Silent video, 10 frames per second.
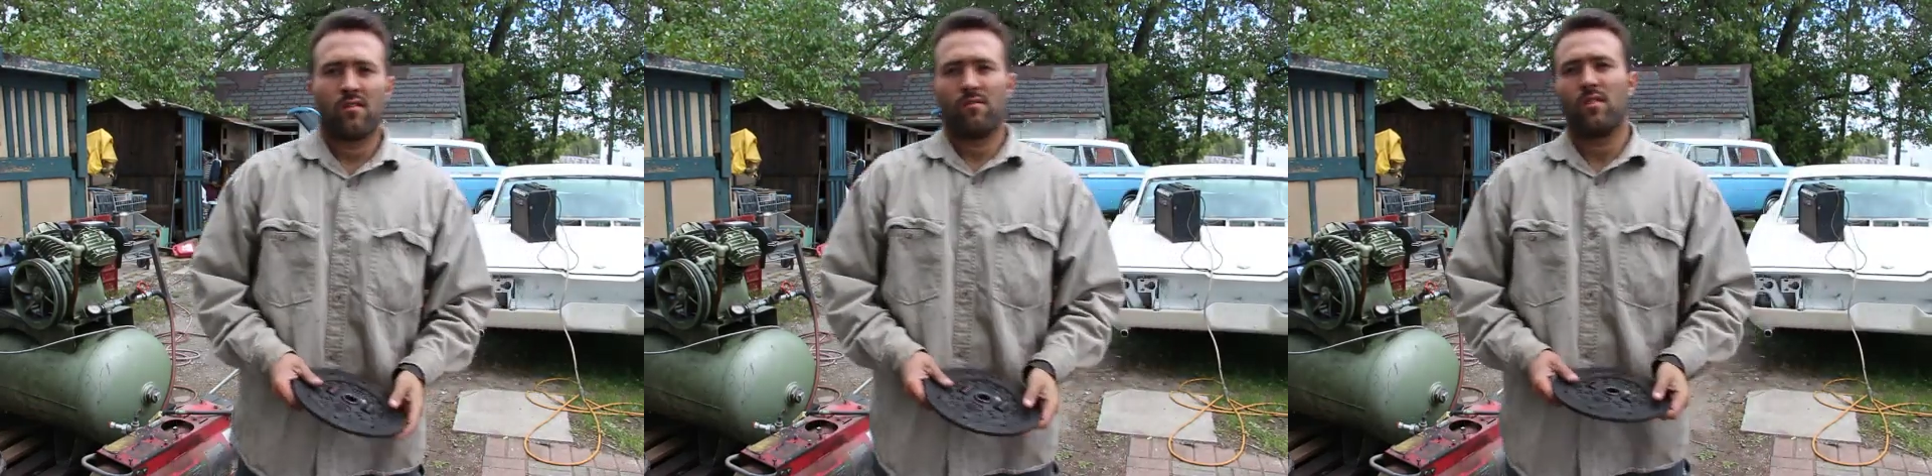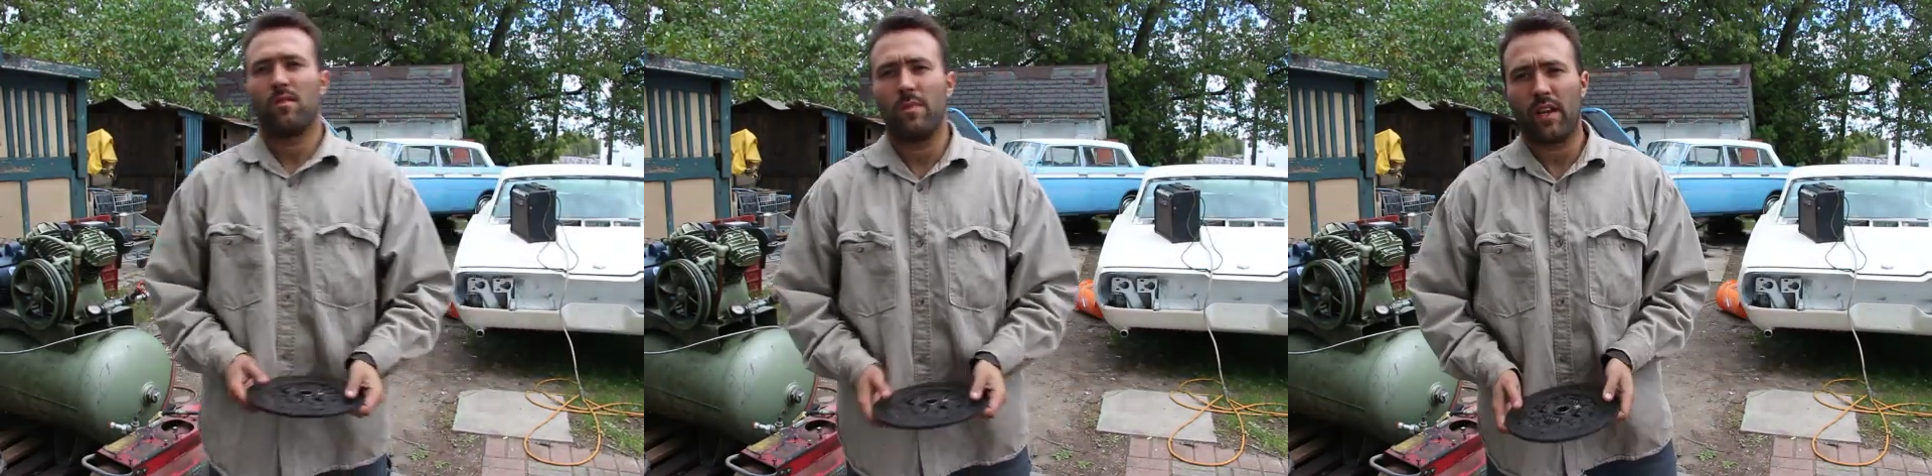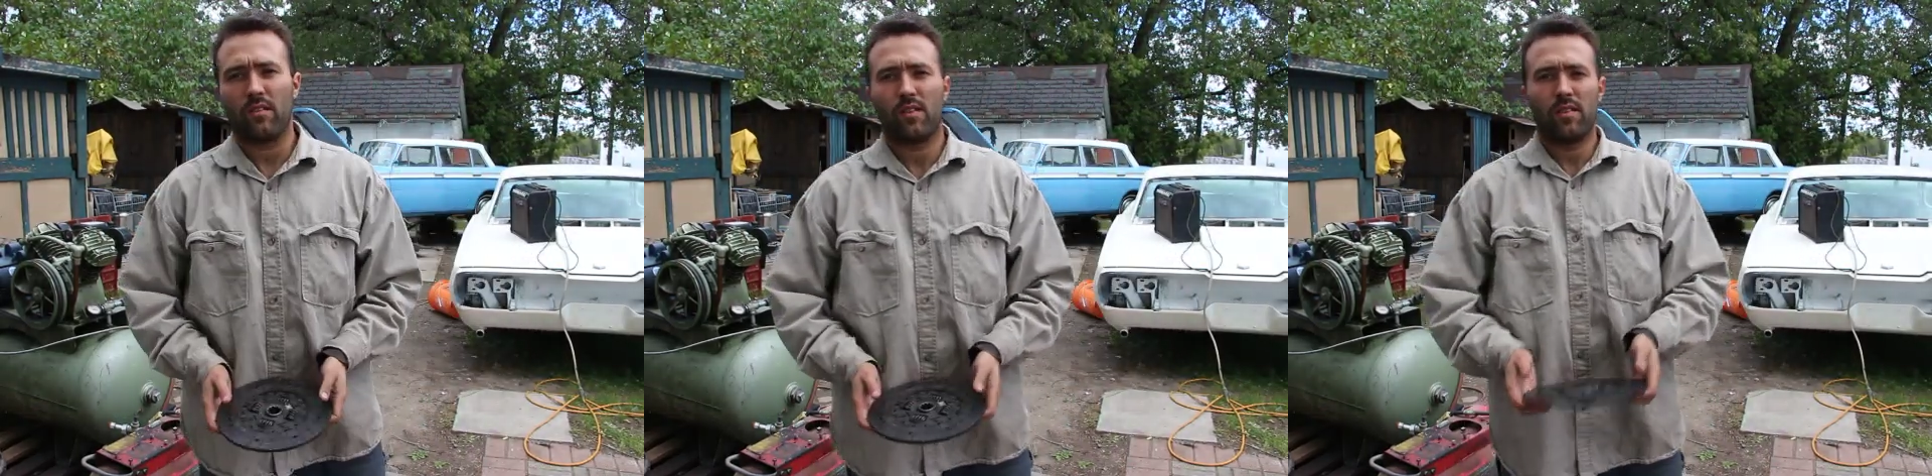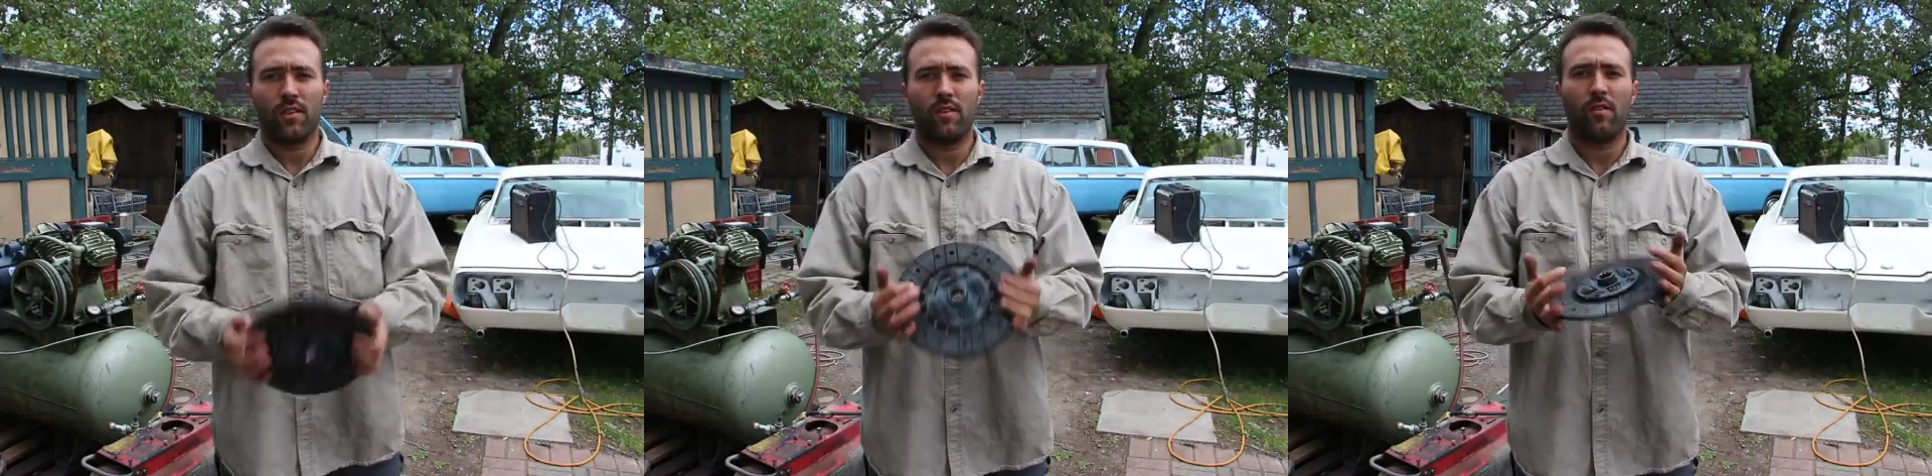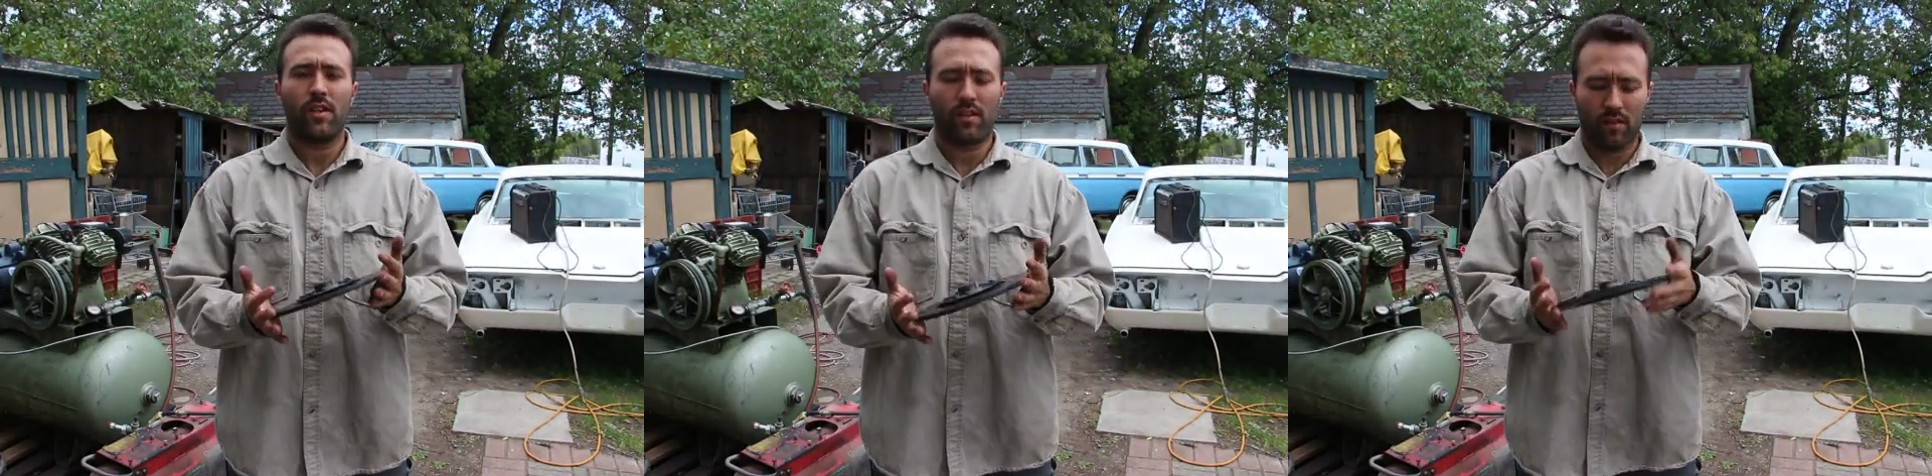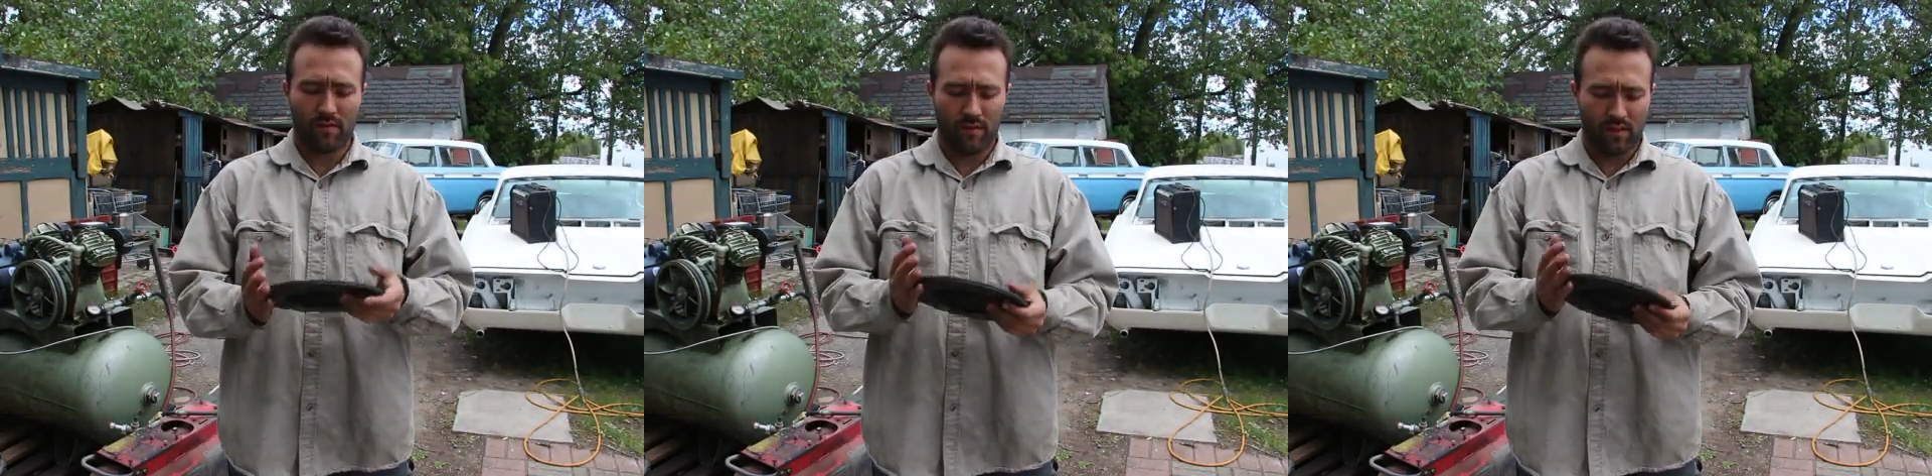Welcome back to a continuation of the